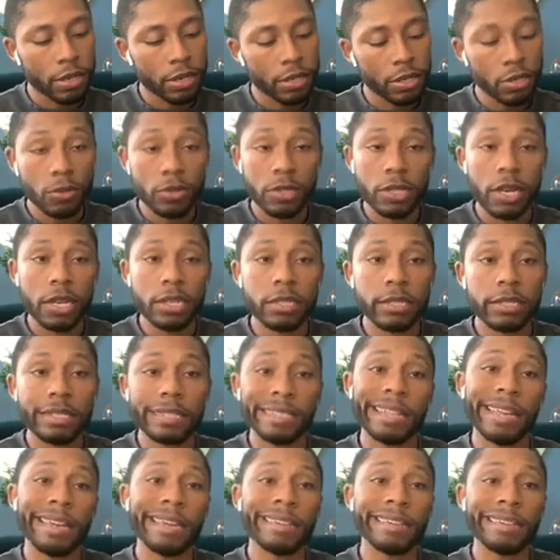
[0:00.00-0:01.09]
use it as a
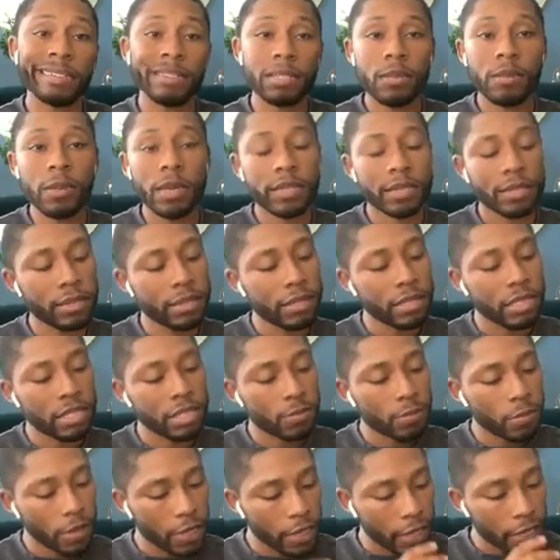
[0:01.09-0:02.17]
stand to basically
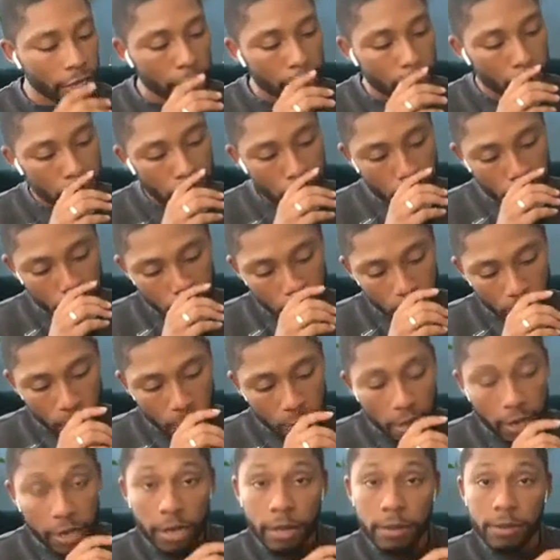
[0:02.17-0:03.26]
display your
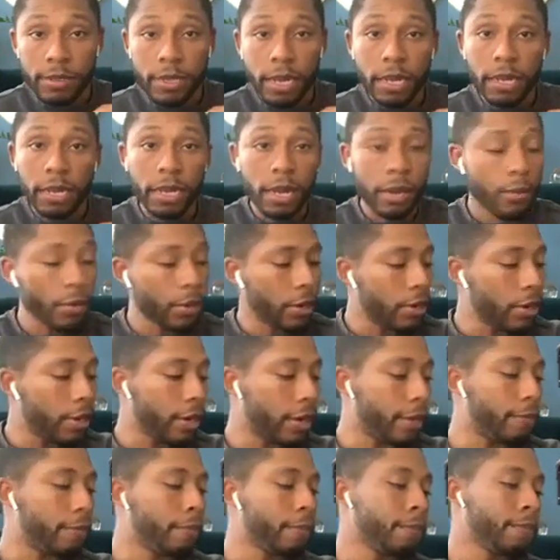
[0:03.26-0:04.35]
mock-up satellite when you're
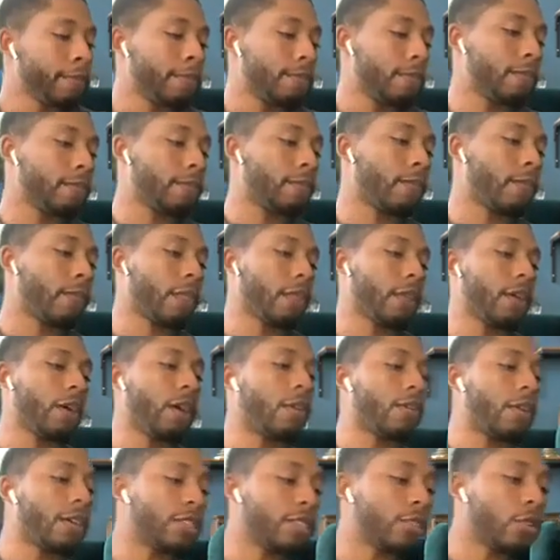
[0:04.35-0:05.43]
done.
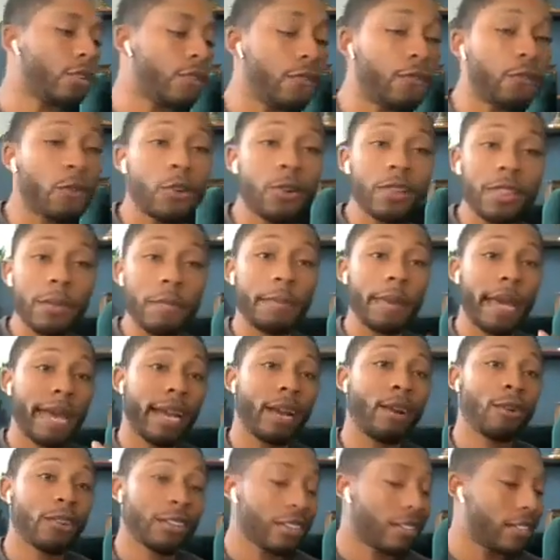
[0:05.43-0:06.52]
All right, so for the
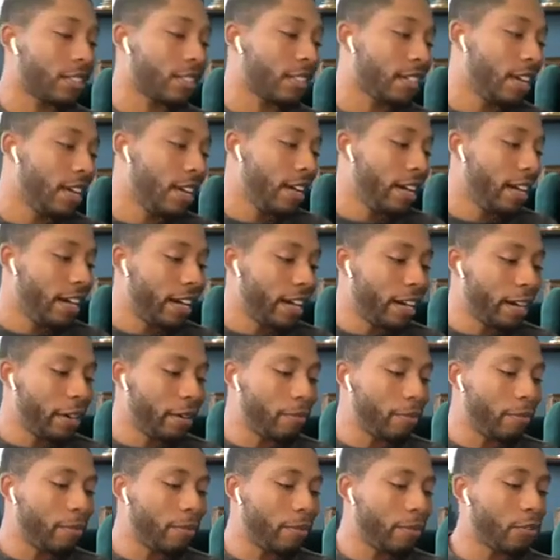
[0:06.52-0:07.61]
parents,
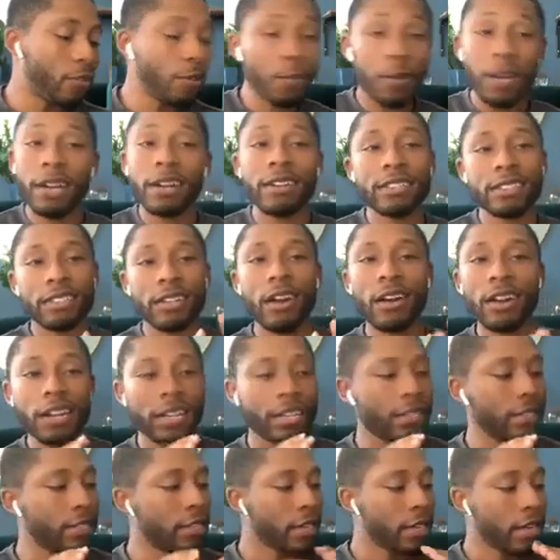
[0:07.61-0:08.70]

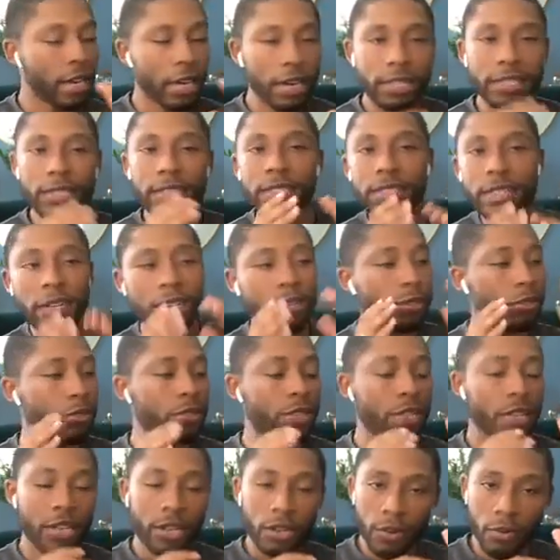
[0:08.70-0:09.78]
guardians, aunties, uncles,
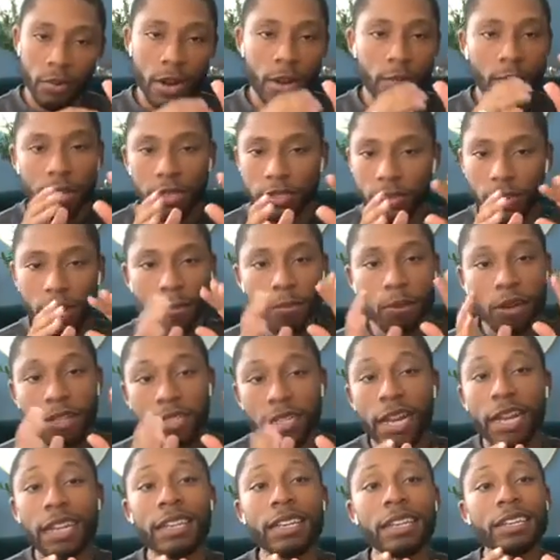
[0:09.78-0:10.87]
grandmas, grandpas,
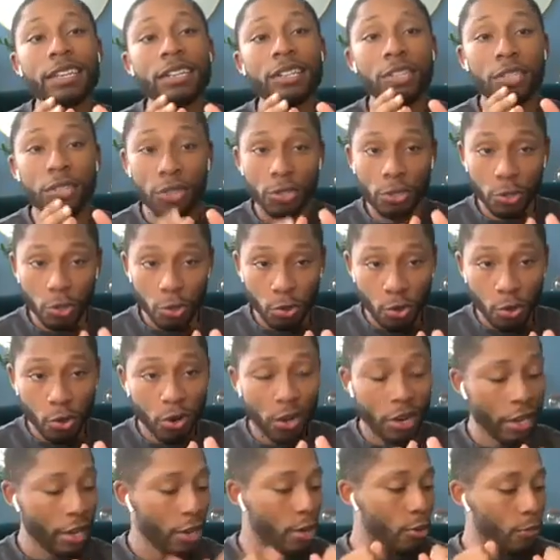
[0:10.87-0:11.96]
I need
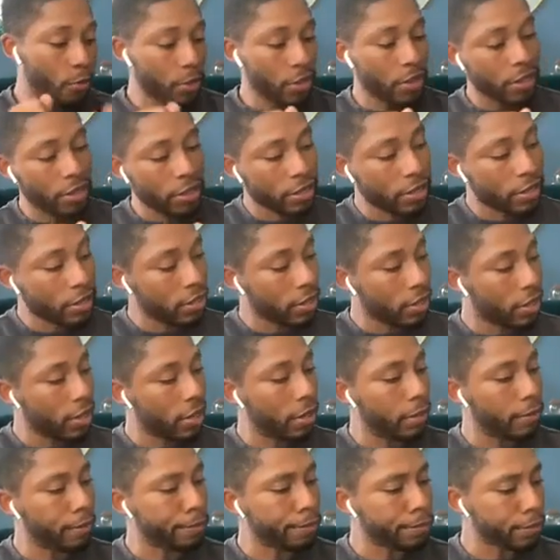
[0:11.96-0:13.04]
your help in this.
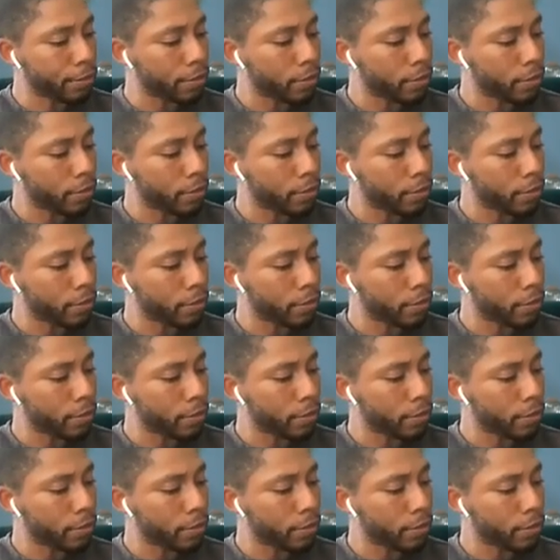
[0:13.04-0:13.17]
I'm